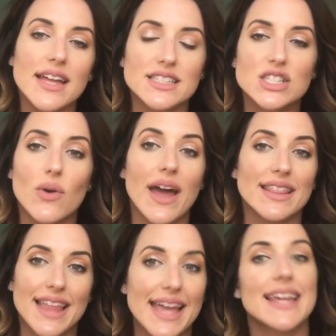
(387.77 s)
And so I
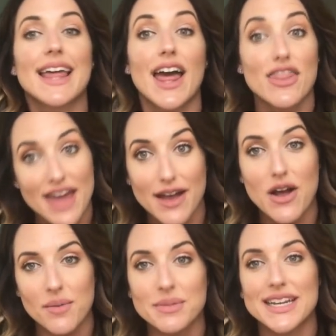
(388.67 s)
like that
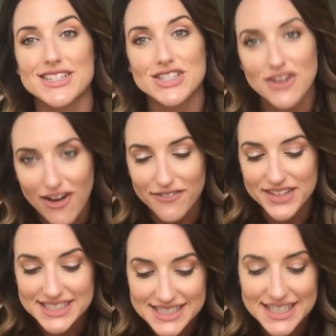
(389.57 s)
combination,
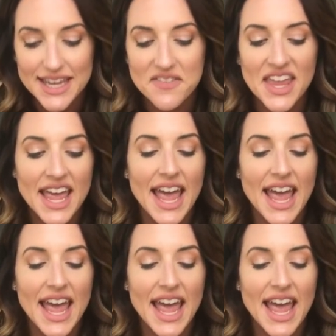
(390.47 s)
obviously.